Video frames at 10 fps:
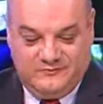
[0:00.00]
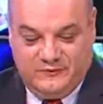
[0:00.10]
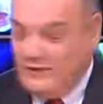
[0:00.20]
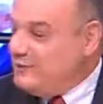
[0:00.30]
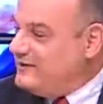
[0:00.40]

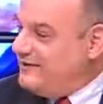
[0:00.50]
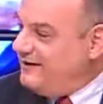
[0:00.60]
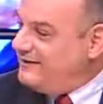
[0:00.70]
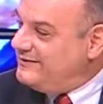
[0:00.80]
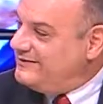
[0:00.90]
When I was
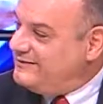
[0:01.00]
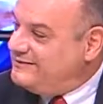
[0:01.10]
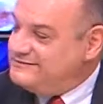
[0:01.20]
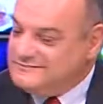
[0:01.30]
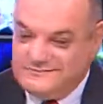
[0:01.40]
young,
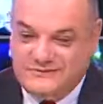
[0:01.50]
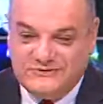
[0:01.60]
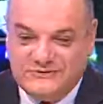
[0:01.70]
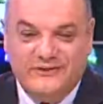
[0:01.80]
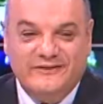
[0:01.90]
I
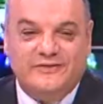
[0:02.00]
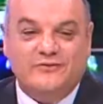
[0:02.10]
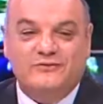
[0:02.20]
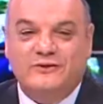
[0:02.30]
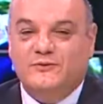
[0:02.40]
used to learn at
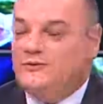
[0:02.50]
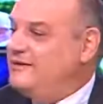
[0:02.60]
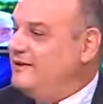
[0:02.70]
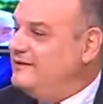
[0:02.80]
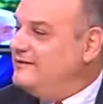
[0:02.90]
school that we
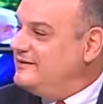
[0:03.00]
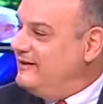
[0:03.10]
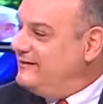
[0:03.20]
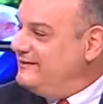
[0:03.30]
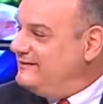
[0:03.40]
sell the
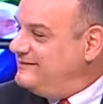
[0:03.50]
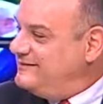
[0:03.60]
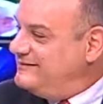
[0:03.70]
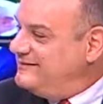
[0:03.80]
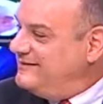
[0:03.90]
sun
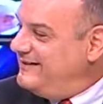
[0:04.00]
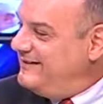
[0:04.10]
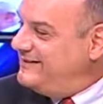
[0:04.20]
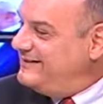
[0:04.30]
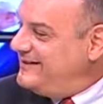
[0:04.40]

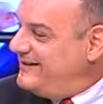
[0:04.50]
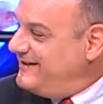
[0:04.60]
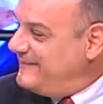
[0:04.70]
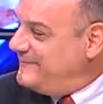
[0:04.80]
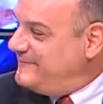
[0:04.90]
and the sea.
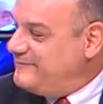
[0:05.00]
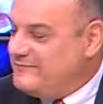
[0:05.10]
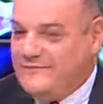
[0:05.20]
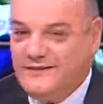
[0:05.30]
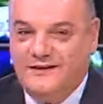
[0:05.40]

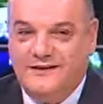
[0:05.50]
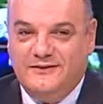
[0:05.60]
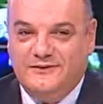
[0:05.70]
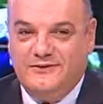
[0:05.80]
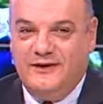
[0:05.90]

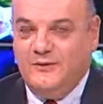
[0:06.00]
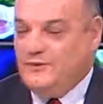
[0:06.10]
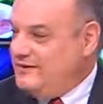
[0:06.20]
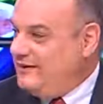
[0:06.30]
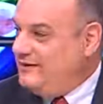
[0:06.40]
Today we
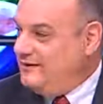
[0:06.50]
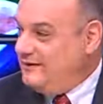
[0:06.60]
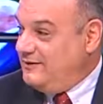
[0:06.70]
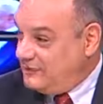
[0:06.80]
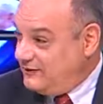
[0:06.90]
sell a
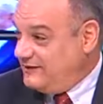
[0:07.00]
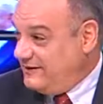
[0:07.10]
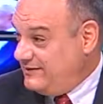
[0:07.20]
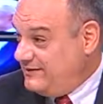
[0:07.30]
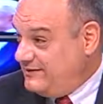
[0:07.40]
lot of
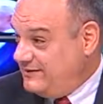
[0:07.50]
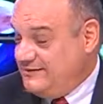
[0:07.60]
things.